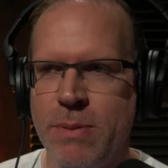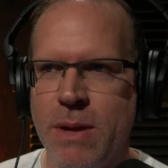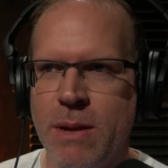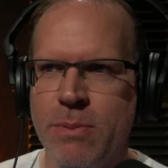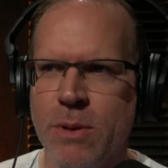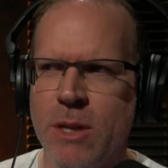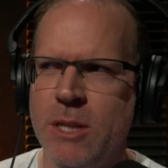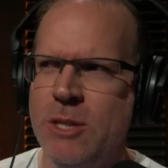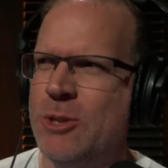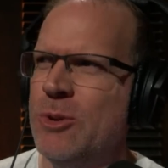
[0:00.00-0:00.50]

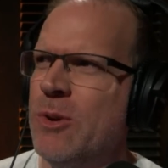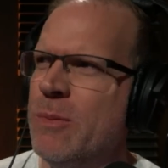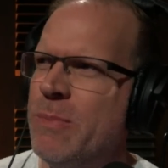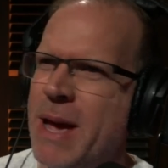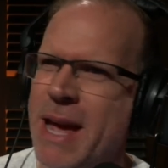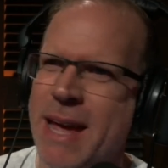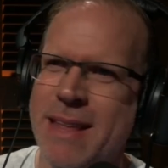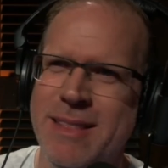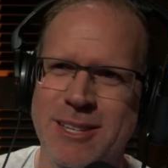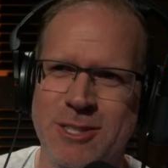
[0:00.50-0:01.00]
people and do it
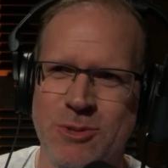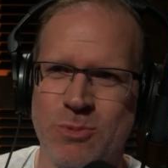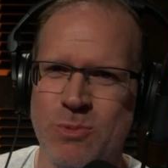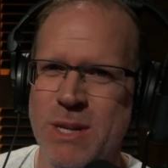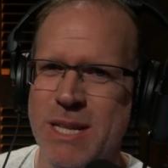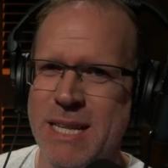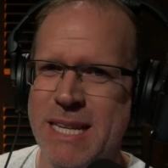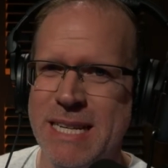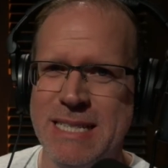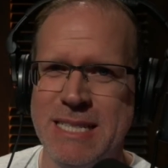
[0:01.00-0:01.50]
behind this
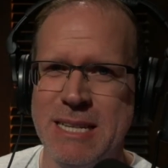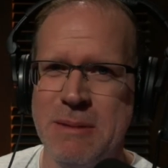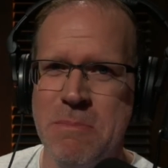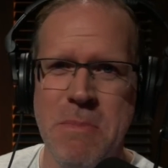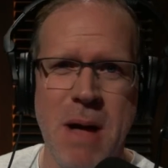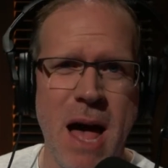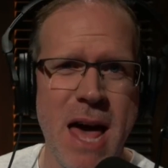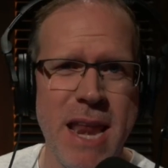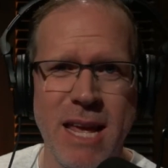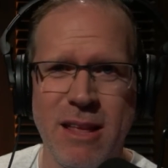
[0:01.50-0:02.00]
really
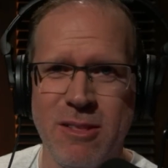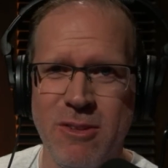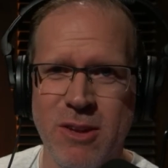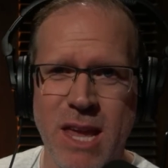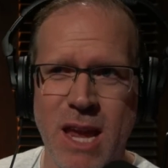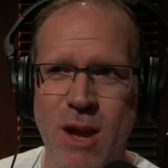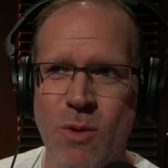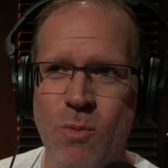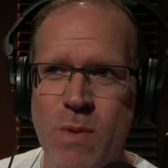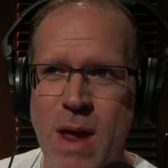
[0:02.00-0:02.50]
demonic
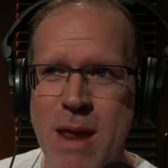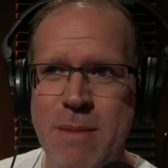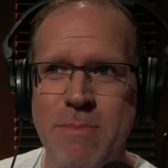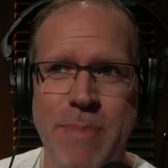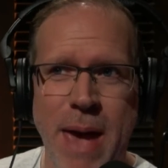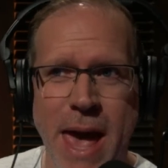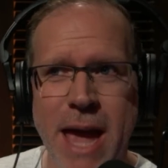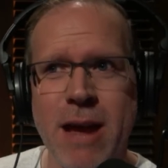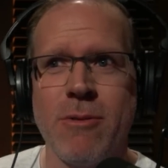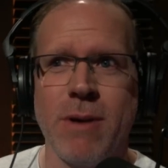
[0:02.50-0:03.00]
looking
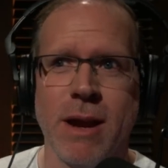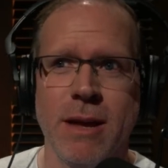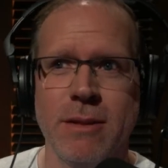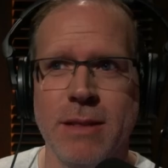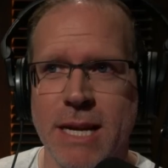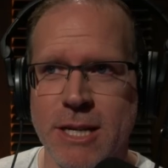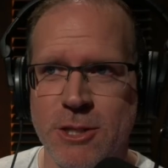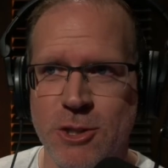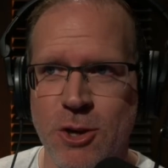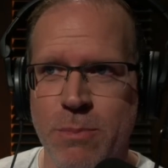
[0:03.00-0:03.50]
red
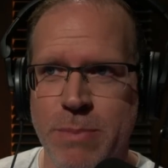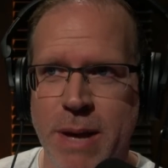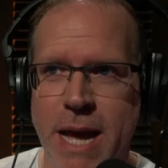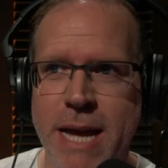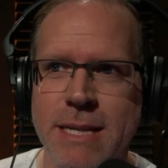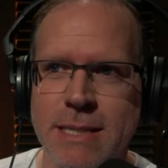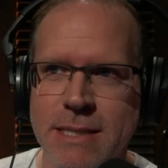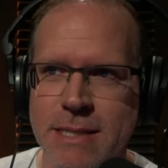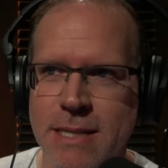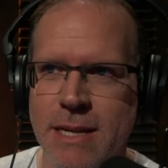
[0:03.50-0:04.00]
background like Joe
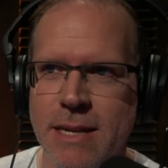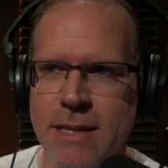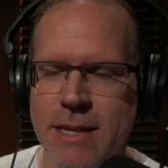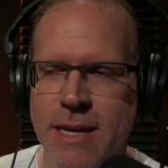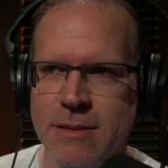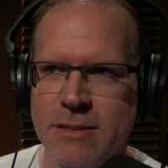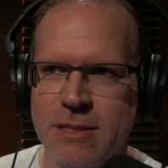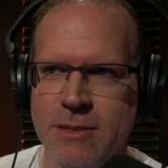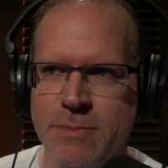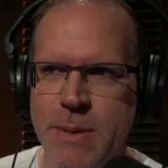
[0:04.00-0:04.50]
Biden did in
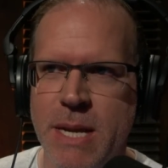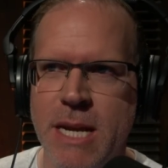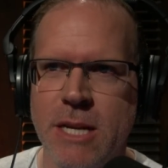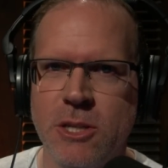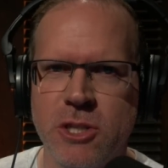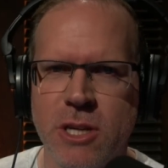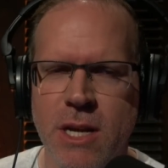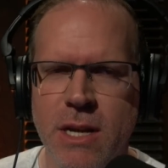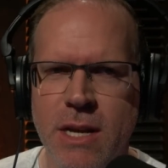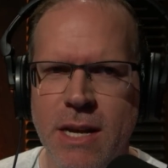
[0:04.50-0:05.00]
that
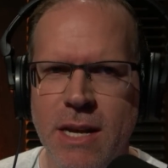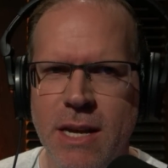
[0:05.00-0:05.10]
speech.